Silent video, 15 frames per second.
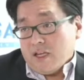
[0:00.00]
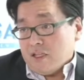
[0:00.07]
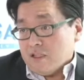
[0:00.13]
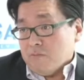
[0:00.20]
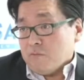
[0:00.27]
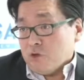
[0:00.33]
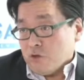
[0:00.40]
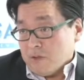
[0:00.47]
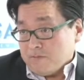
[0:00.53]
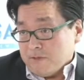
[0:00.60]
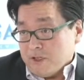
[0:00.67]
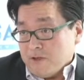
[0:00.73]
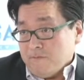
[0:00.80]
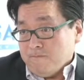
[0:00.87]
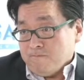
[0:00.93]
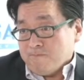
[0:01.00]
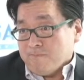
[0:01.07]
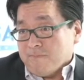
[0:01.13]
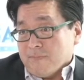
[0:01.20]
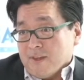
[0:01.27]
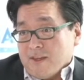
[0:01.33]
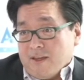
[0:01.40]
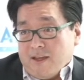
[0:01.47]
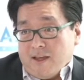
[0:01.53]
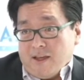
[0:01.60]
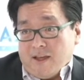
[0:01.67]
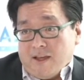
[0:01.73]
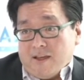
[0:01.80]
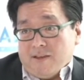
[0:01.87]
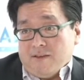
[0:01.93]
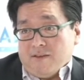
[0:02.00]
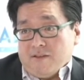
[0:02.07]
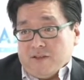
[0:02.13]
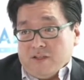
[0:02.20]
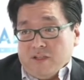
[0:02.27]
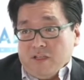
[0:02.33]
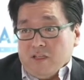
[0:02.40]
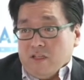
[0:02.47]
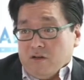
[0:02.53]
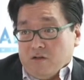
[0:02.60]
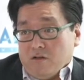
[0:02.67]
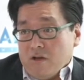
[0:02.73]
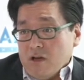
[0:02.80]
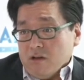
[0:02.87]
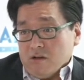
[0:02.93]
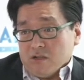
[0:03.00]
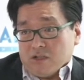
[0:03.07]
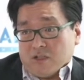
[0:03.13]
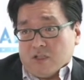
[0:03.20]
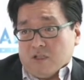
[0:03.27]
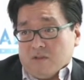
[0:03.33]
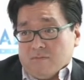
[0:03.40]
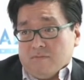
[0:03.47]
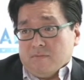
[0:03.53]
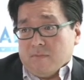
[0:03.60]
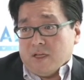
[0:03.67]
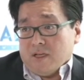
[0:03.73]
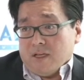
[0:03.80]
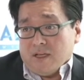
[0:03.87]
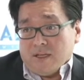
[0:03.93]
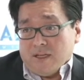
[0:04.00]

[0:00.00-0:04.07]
that takes up crypto. And longer term,